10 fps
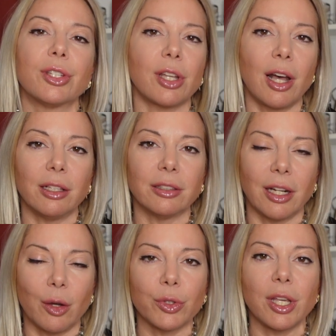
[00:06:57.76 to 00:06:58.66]
style
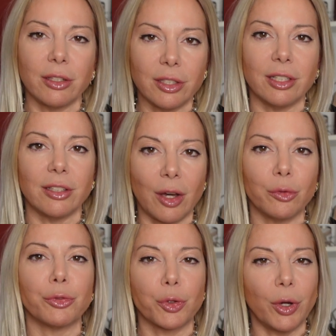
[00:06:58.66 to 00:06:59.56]
that I was hunting
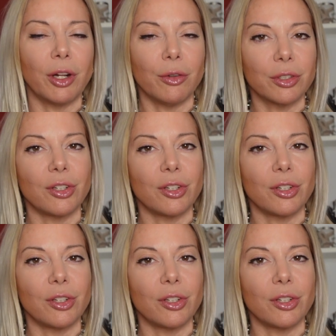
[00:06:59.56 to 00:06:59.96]
down for quite a long